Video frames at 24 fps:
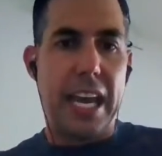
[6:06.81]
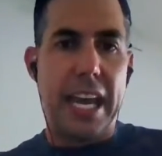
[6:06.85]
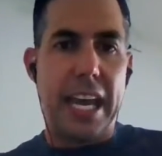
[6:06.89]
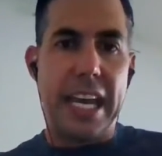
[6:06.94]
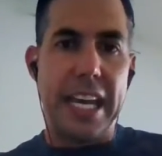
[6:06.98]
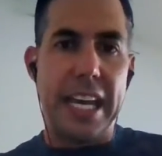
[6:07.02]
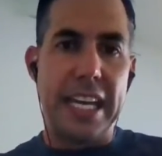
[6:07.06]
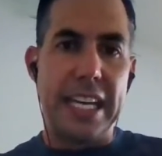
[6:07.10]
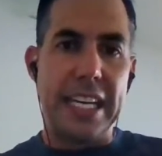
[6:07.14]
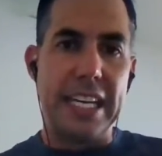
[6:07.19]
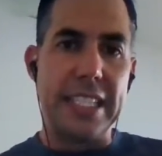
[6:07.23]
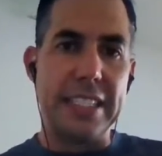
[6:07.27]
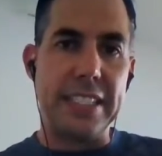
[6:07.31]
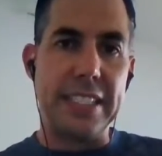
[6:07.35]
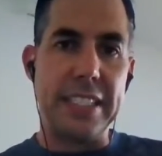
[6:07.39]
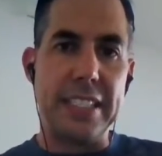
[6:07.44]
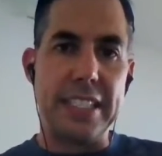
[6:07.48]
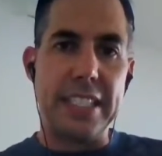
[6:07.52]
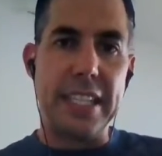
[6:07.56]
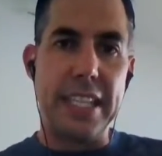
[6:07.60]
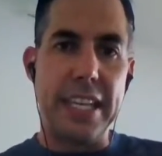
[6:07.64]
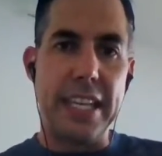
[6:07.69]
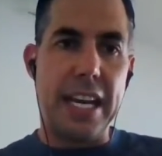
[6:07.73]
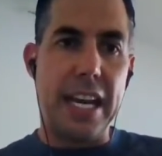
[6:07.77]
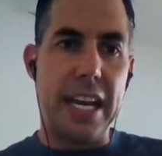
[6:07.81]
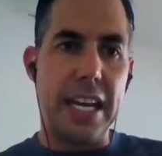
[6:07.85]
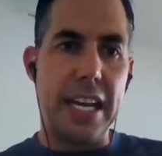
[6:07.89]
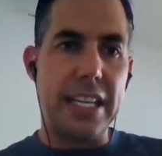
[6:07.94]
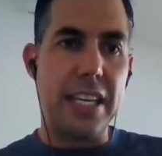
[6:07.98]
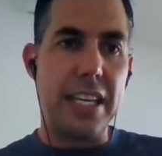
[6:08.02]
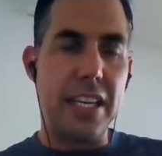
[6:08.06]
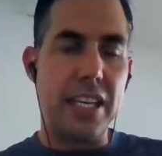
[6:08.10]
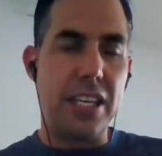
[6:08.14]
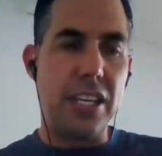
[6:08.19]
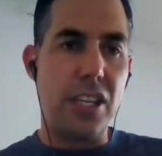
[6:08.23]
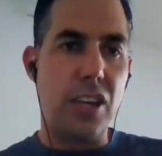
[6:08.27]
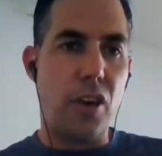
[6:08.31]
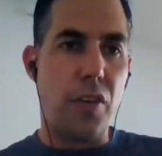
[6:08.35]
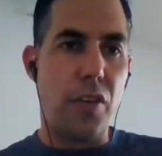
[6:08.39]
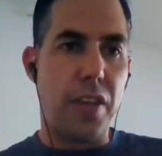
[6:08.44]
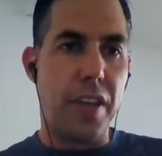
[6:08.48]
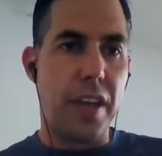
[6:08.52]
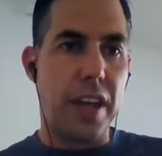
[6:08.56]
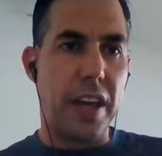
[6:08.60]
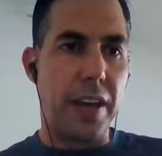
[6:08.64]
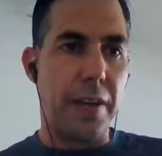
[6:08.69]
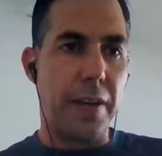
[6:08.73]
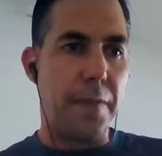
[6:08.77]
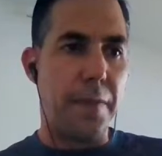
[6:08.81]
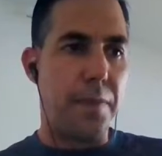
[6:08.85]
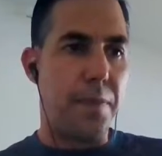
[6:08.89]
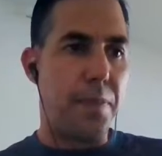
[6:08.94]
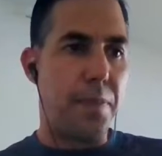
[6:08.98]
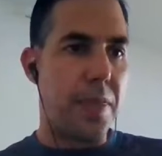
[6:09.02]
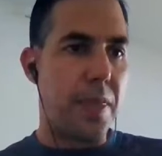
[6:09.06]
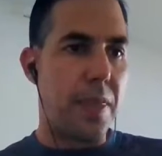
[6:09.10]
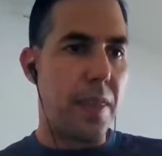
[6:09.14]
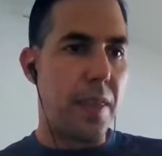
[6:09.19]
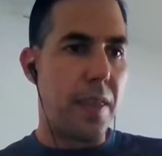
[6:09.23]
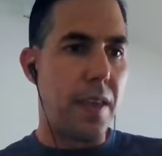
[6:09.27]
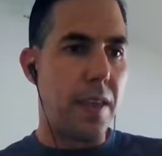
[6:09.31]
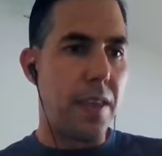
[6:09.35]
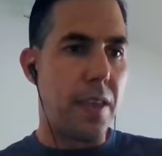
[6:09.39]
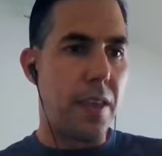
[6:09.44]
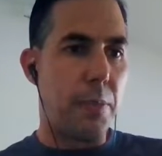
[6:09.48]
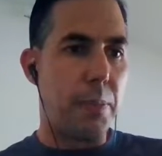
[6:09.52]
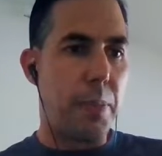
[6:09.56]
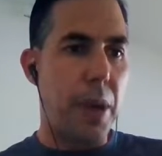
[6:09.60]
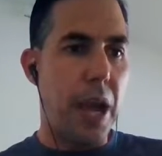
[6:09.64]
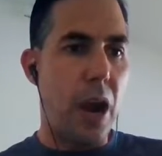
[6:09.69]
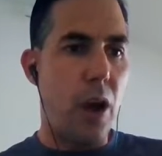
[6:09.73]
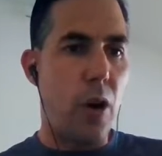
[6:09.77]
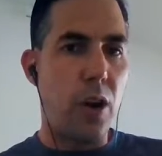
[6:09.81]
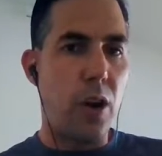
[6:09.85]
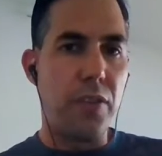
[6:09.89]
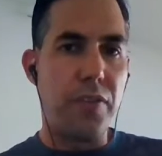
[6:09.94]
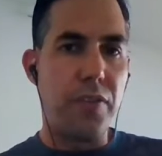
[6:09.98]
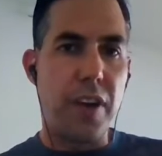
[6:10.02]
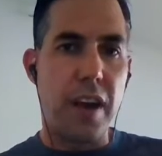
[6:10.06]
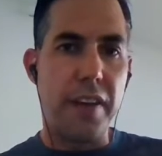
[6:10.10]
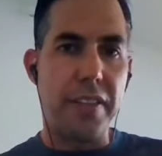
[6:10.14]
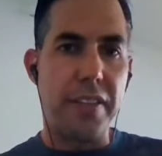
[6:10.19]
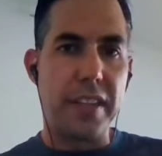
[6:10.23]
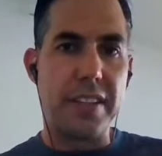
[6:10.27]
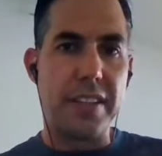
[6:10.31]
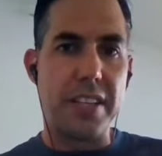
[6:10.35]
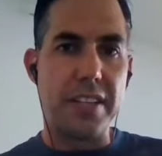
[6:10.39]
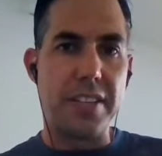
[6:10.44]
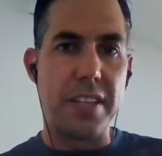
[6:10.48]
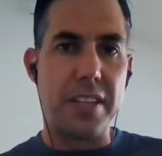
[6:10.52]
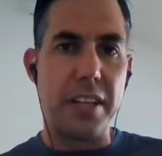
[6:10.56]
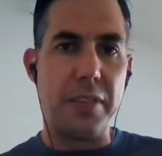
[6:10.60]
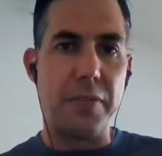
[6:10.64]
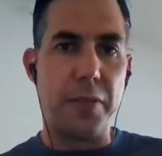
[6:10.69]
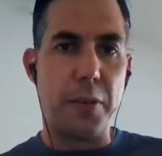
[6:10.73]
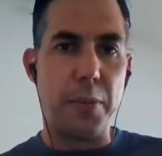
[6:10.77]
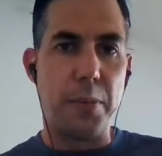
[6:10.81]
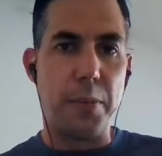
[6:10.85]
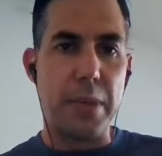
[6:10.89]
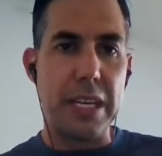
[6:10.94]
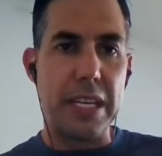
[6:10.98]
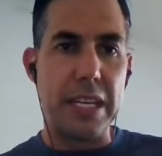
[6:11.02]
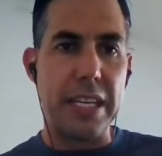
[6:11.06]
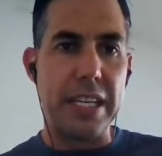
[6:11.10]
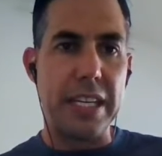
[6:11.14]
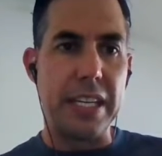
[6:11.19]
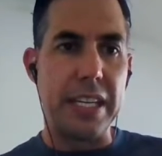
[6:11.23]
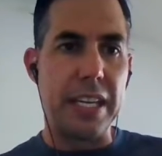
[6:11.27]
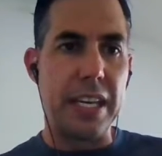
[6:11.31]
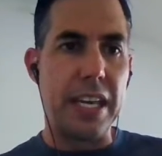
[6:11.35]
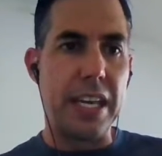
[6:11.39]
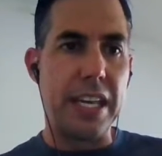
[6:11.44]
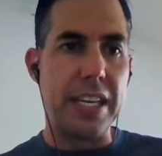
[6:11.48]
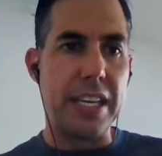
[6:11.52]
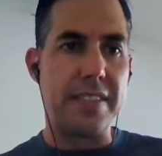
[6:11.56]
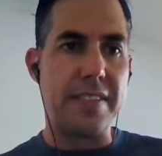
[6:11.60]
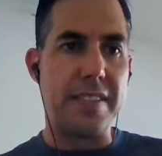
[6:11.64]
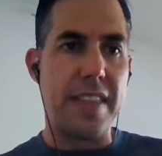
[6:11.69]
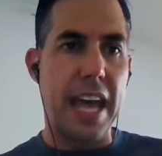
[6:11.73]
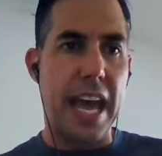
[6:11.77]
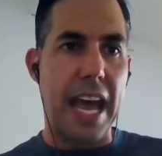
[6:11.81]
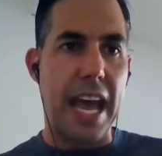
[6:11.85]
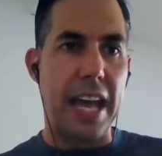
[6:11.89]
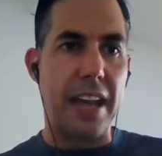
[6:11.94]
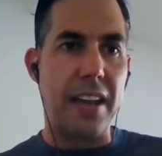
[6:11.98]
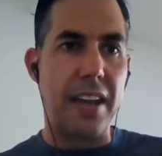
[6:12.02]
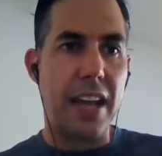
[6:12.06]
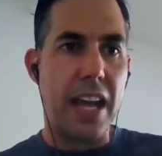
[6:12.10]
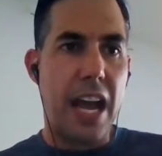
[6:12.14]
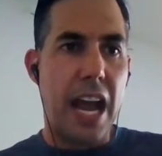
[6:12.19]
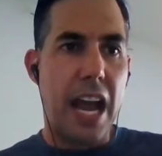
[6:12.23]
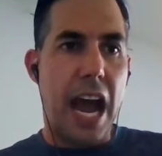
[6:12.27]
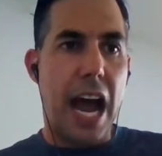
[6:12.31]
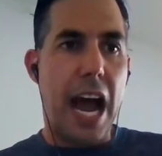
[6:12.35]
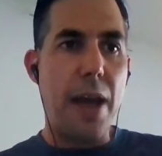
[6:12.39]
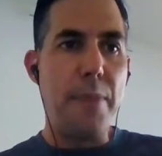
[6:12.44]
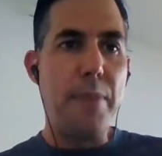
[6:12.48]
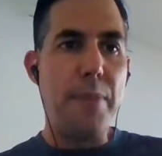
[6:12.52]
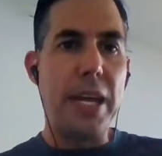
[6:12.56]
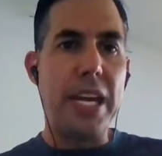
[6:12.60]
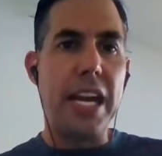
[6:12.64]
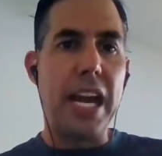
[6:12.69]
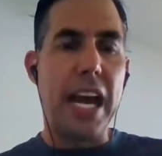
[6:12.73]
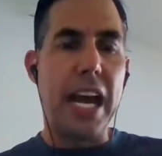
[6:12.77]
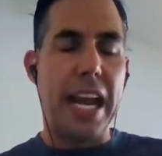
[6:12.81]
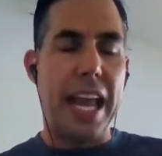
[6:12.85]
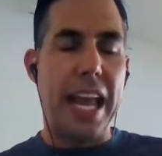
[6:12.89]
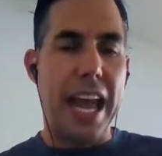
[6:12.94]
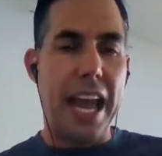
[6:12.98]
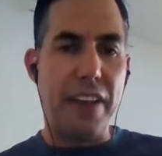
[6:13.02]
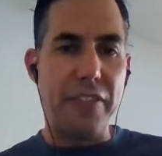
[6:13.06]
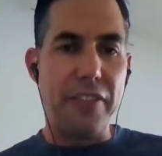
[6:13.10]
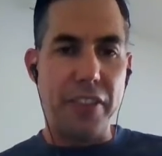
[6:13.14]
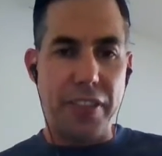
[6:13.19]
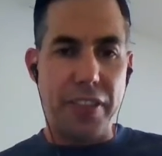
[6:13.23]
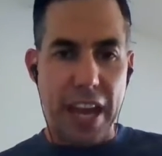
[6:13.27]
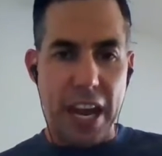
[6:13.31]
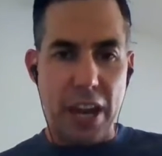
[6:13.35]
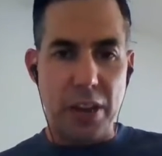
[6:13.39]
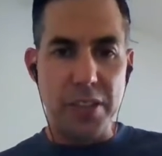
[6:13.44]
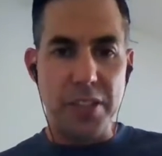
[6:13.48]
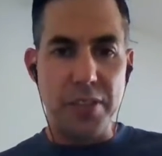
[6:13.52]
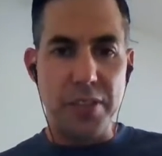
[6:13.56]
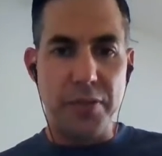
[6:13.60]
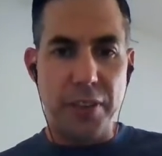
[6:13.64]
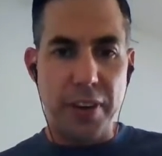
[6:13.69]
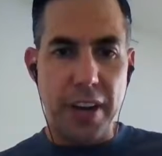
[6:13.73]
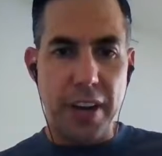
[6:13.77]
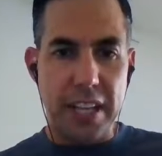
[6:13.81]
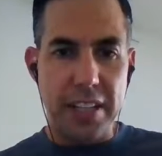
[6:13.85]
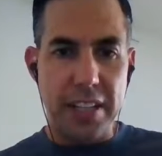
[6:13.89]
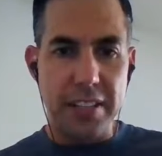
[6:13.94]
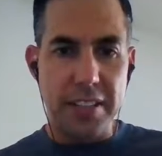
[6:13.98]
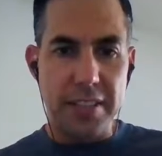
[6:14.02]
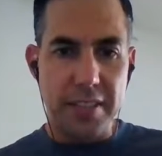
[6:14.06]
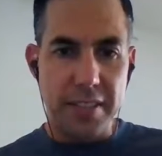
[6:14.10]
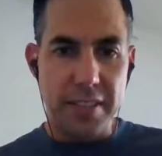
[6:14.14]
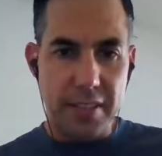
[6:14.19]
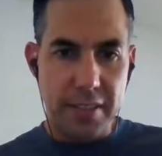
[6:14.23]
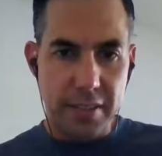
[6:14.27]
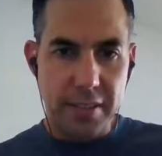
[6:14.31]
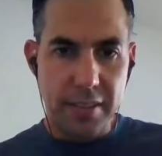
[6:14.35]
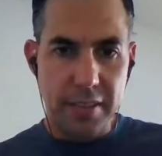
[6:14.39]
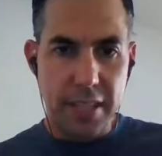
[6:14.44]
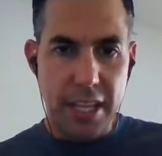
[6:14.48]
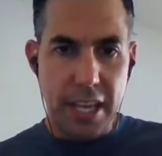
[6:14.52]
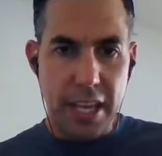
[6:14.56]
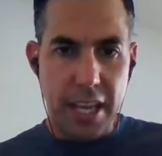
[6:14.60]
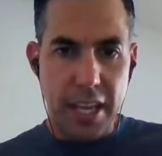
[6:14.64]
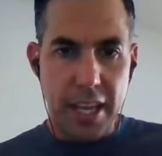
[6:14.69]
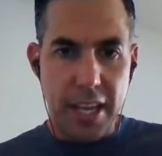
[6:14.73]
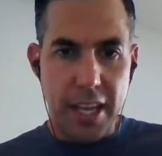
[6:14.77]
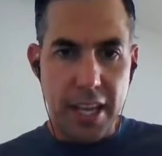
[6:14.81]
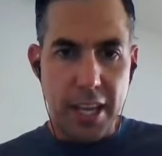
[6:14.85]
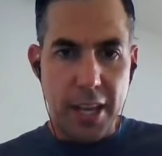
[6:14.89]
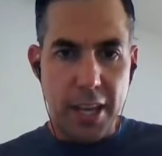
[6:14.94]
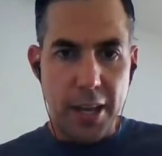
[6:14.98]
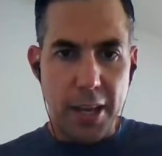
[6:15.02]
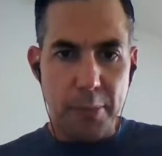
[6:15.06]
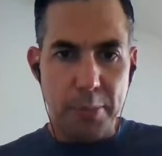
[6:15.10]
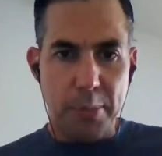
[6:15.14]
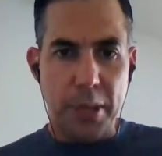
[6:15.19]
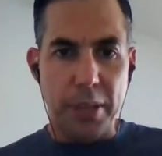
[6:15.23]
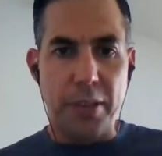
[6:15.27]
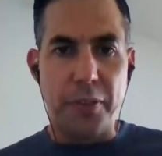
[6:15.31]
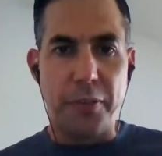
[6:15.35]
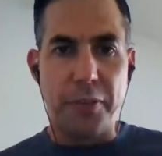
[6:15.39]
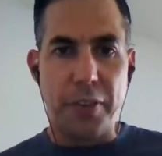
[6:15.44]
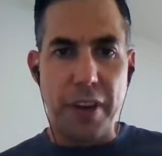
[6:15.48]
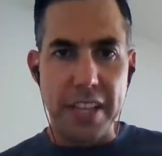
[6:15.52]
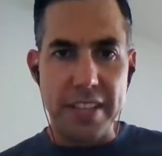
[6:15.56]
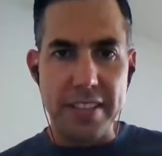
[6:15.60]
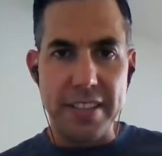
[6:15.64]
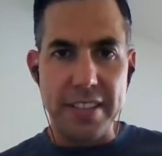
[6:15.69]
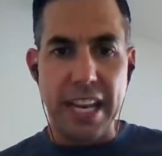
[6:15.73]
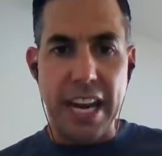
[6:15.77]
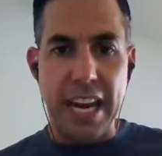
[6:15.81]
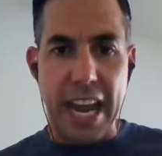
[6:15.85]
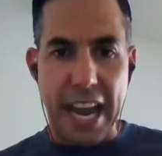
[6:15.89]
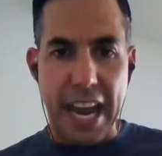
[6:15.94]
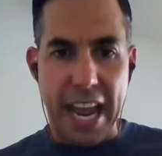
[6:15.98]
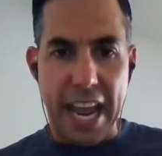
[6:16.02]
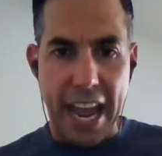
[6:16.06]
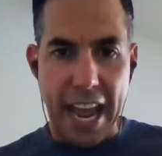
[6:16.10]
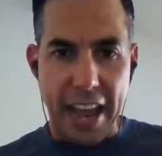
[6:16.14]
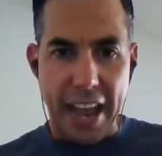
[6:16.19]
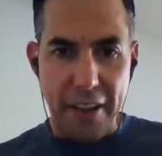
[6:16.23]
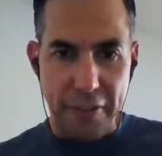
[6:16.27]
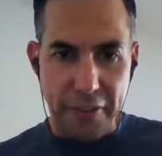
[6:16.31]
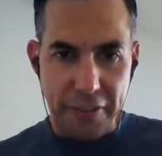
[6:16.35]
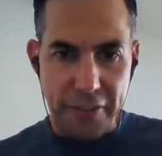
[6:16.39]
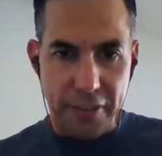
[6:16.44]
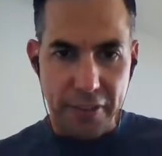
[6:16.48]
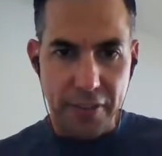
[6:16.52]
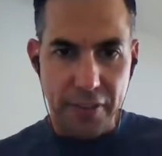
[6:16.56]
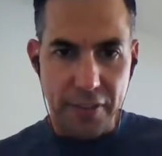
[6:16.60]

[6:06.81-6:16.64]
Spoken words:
And the power of authenticity for me is that I may not have 1,000 friends, but the friends that I have,